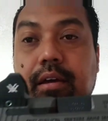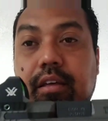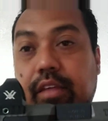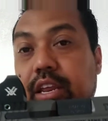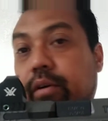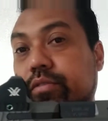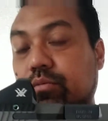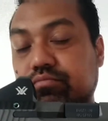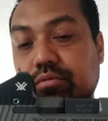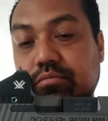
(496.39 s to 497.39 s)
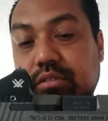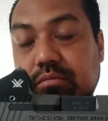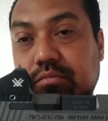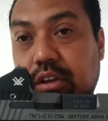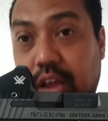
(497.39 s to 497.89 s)
Then you have to
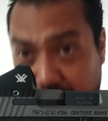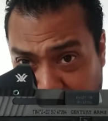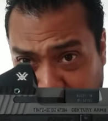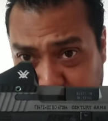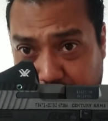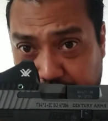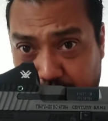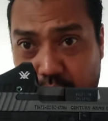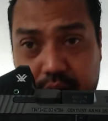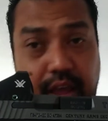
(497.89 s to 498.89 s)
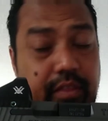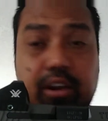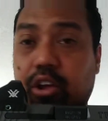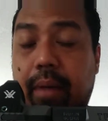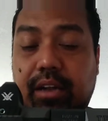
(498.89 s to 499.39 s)
jam it forward and then
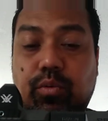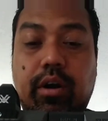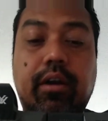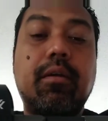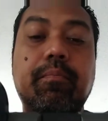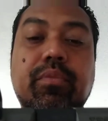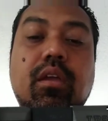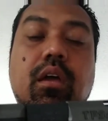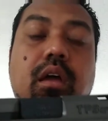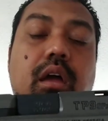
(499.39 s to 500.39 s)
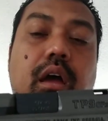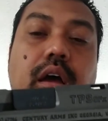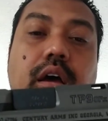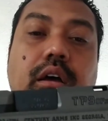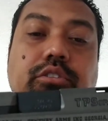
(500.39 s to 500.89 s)
go back to work.
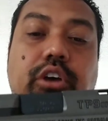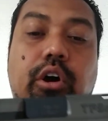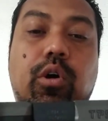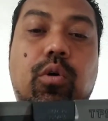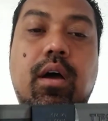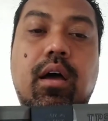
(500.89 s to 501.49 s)
So